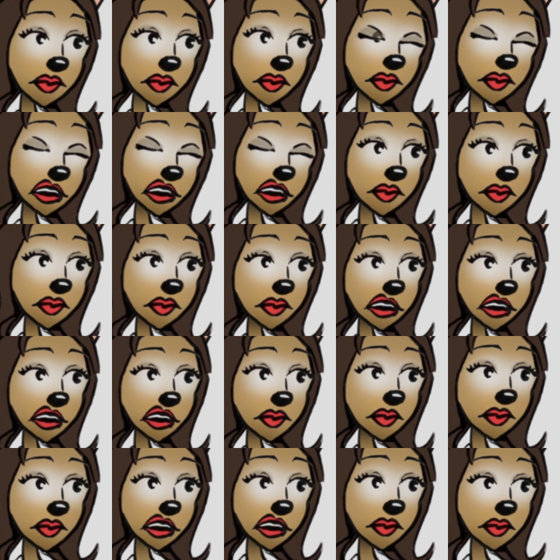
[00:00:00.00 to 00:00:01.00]
Mr.
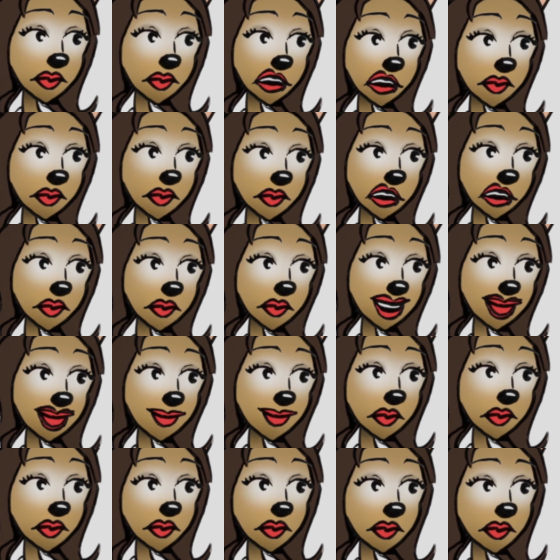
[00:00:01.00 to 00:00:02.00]
Bear, have you
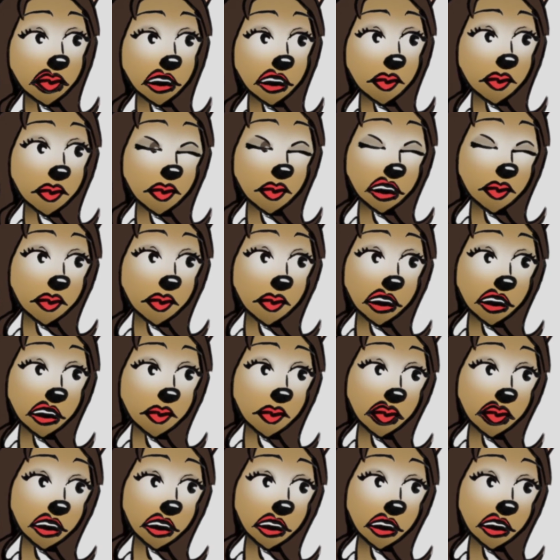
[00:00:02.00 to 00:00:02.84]
fallen or felt dizzy or